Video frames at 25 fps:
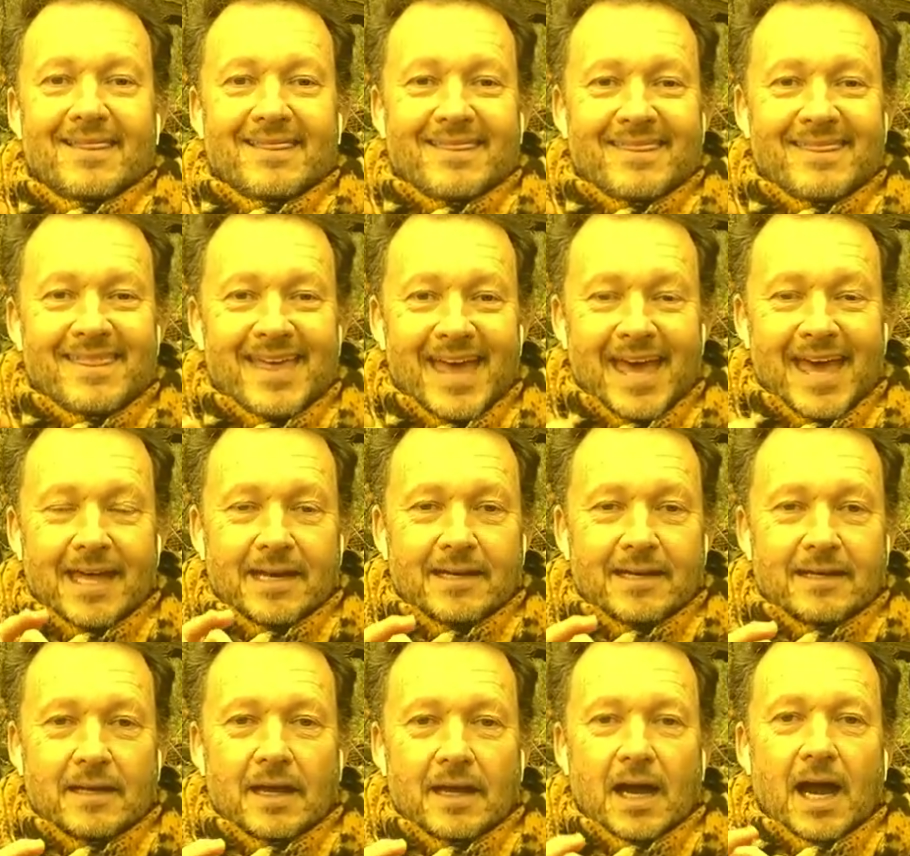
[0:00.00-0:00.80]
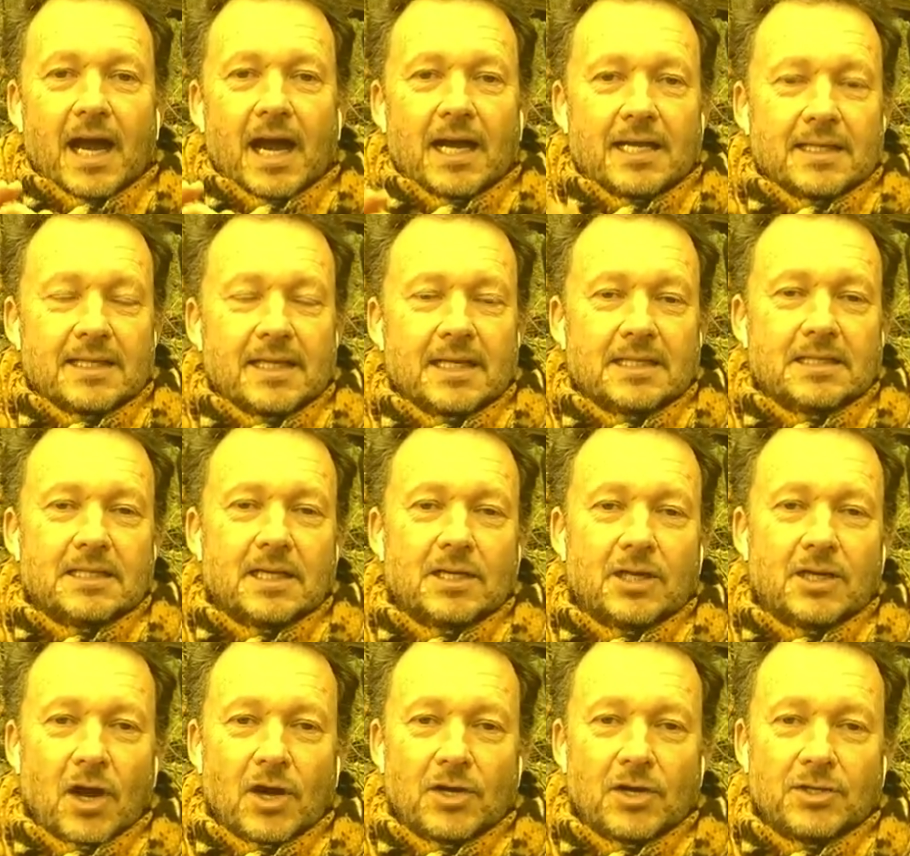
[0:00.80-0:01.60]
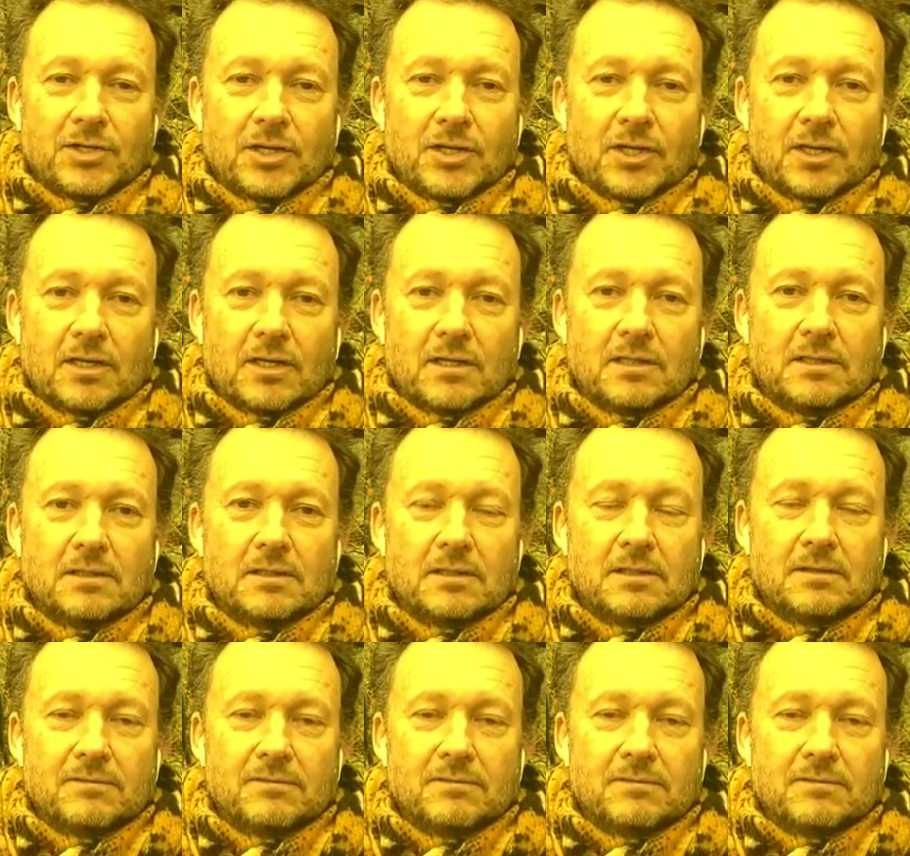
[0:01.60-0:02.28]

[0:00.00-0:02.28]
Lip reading: Then I think the gardener